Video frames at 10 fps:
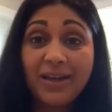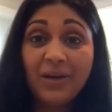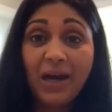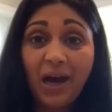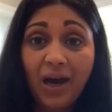give
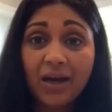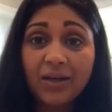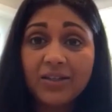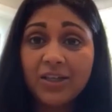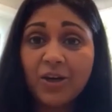a hug
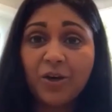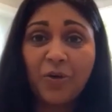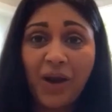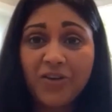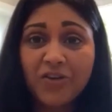to your
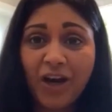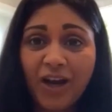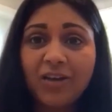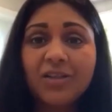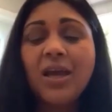
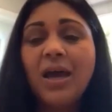grandchild.